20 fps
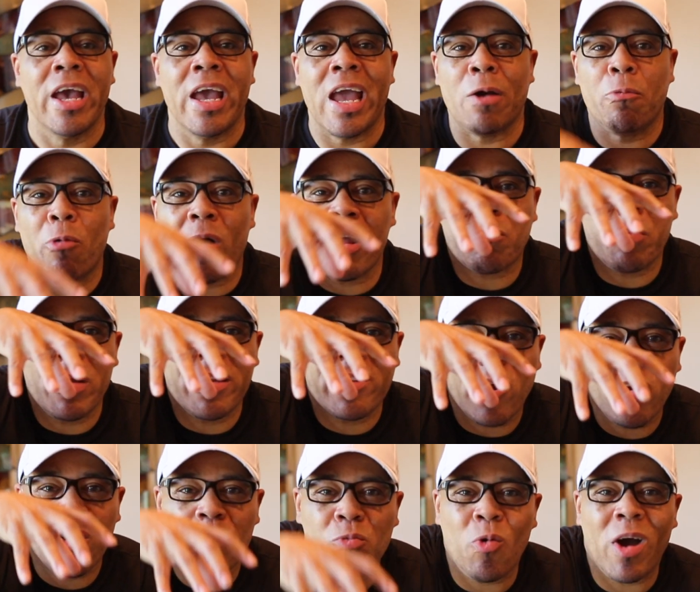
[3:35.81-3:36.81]
And once we
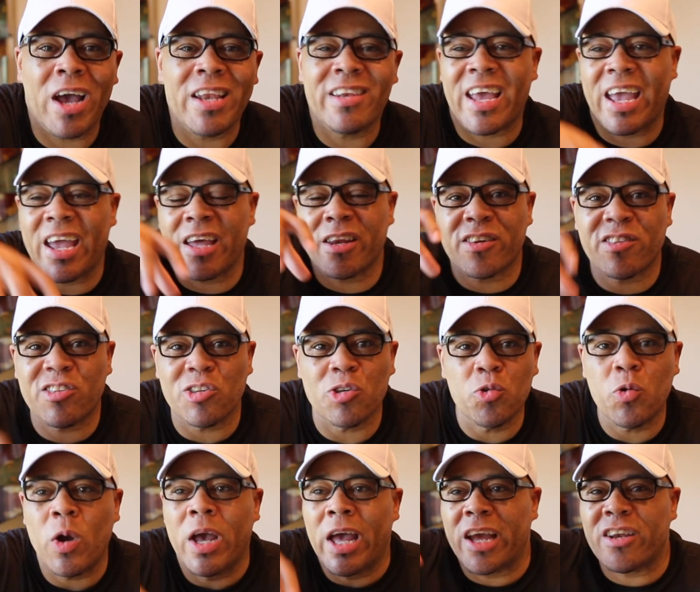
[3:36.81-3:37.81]
turn one day into
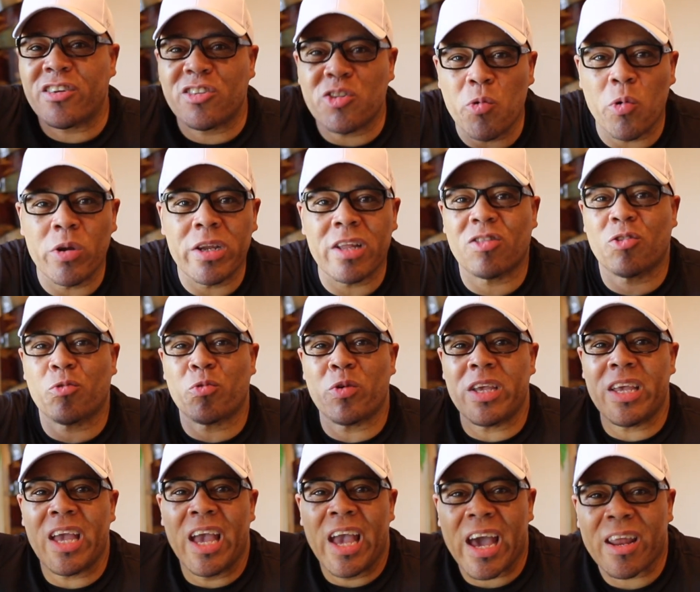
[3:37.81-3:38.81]
two, and two into three,